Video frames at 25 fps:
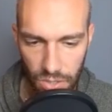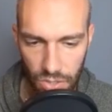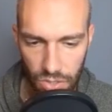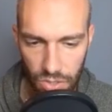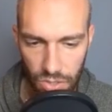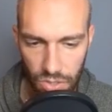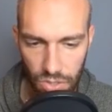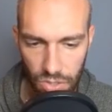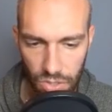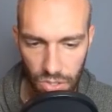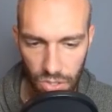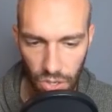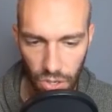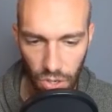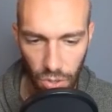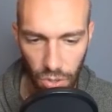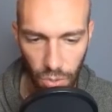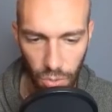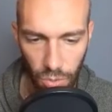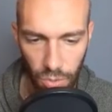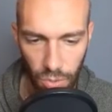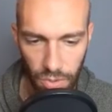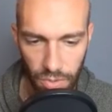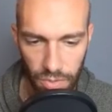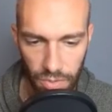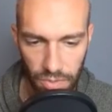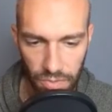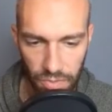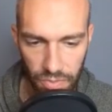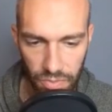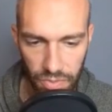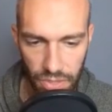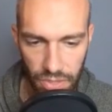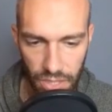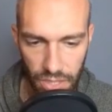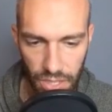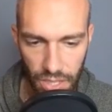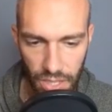So
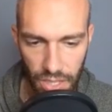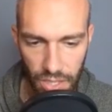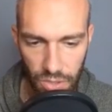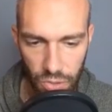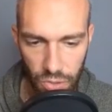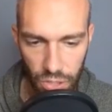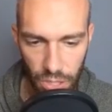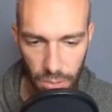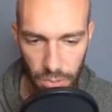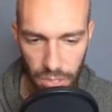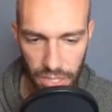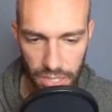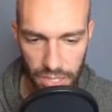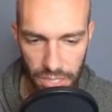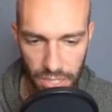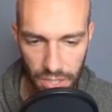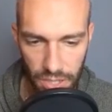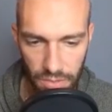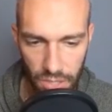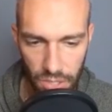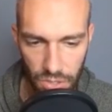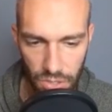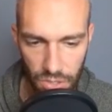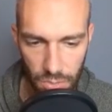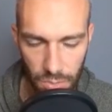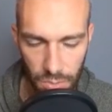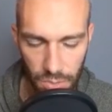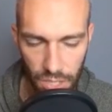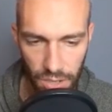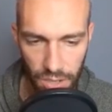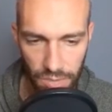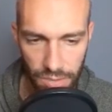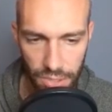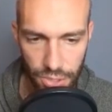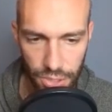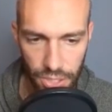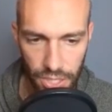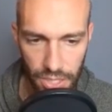Trailblaze giving you some
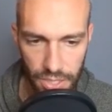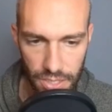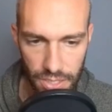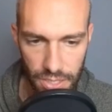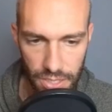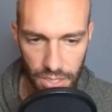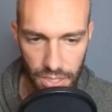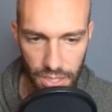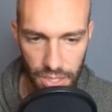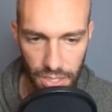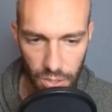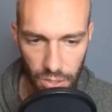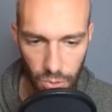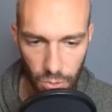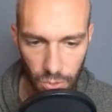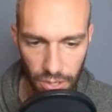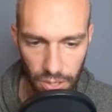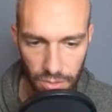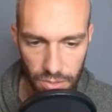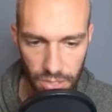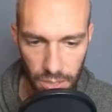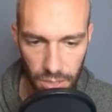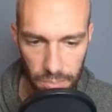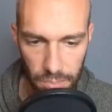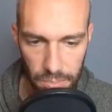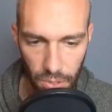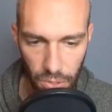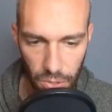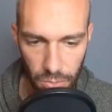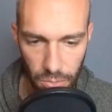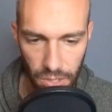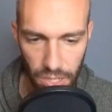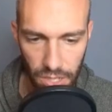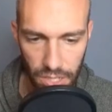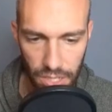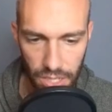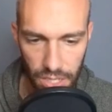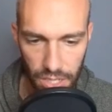coverage against ground type
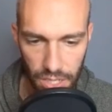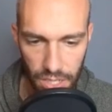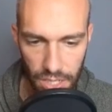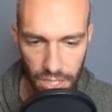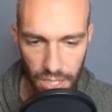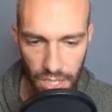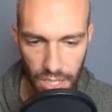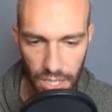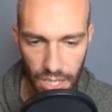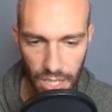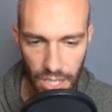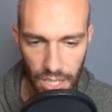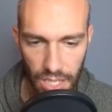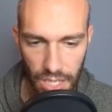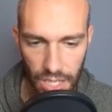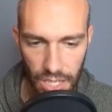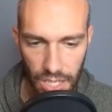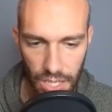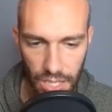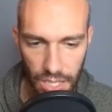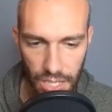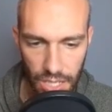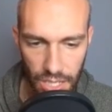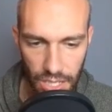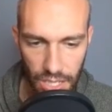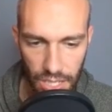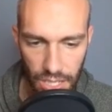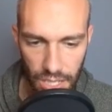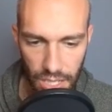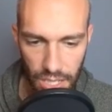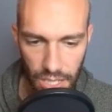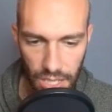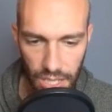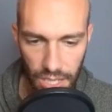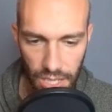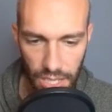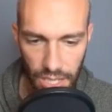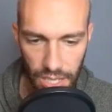Pokemon here.
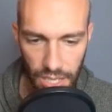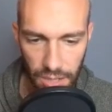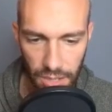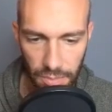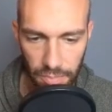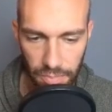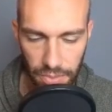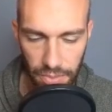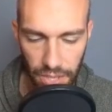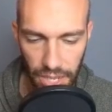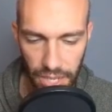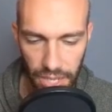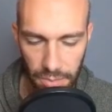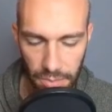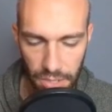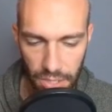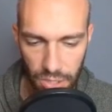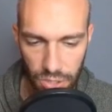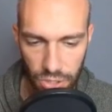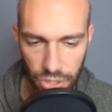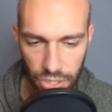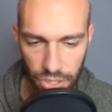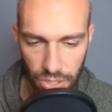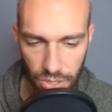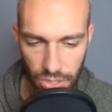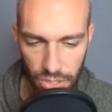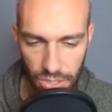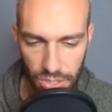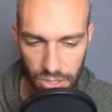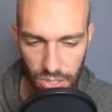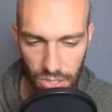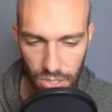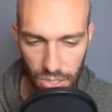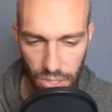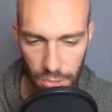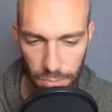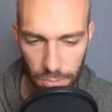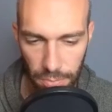I am going to shield because
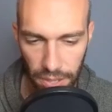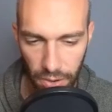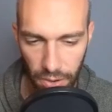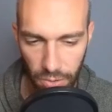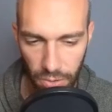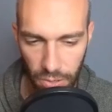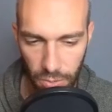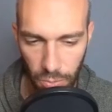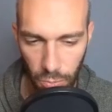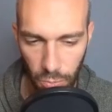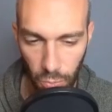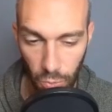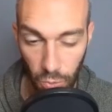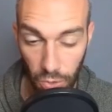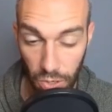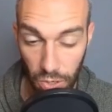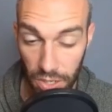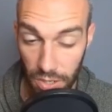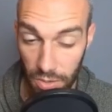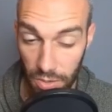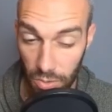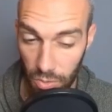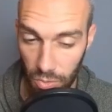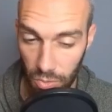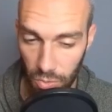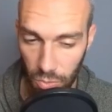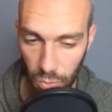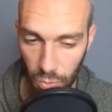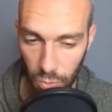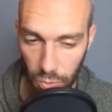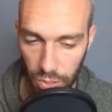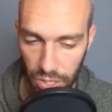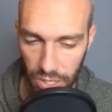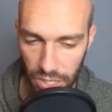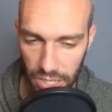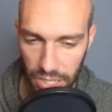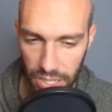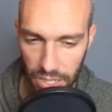Earth Power would
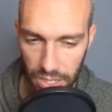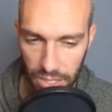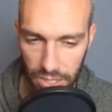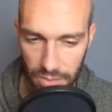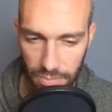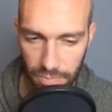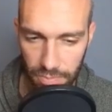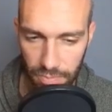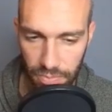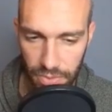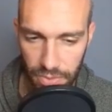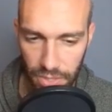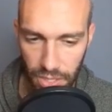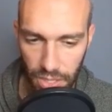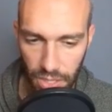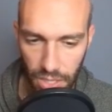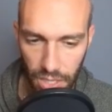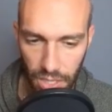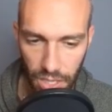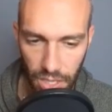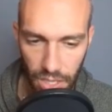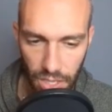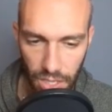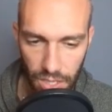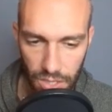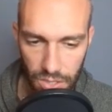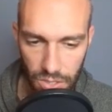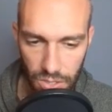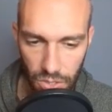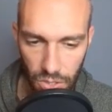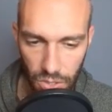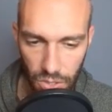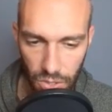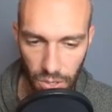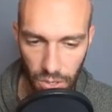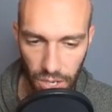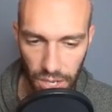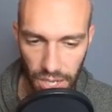really hurt.
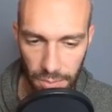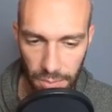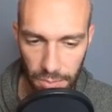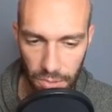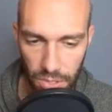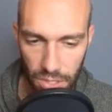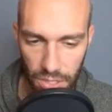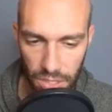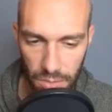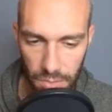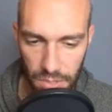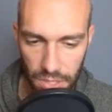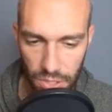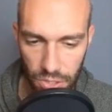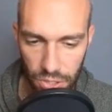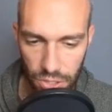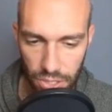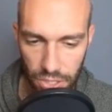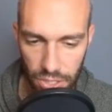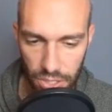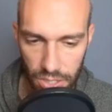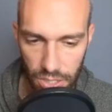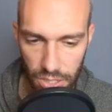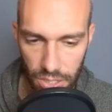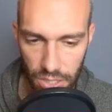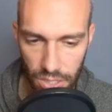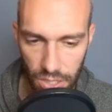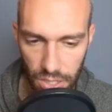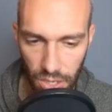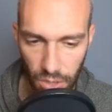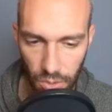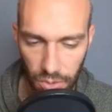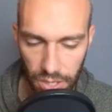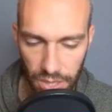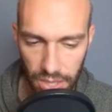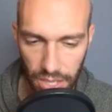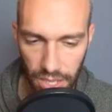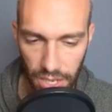So I am going to commit the shield
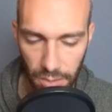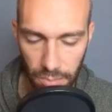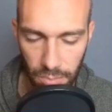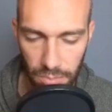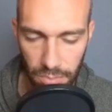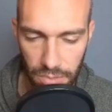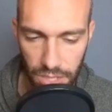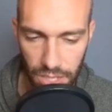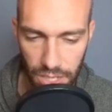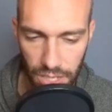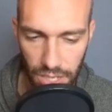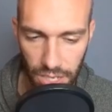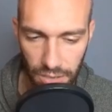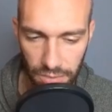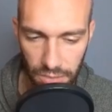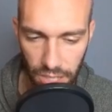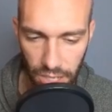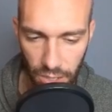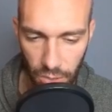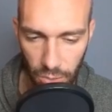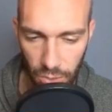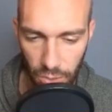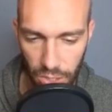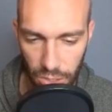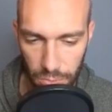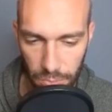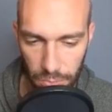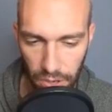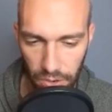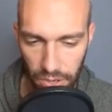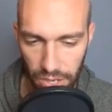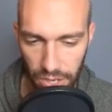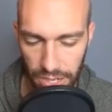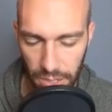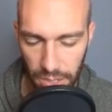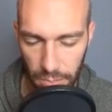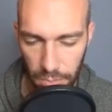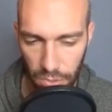knowing that I'm going to, if they go Earth Power,
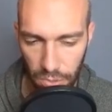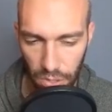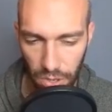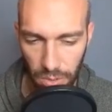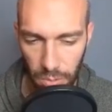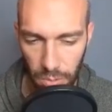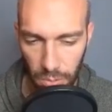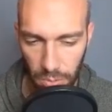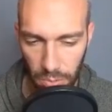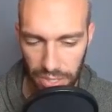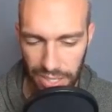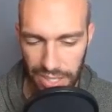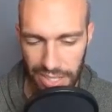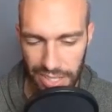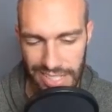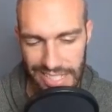I can probably,